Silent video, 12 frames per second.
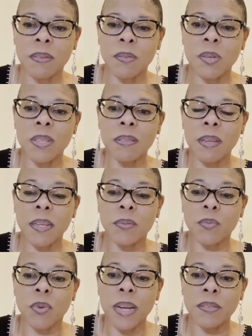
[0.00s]
So he's saying
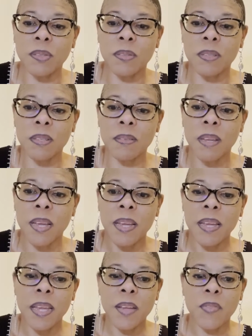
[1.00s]
righteousness,
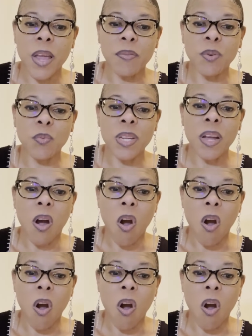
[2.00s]
if ever we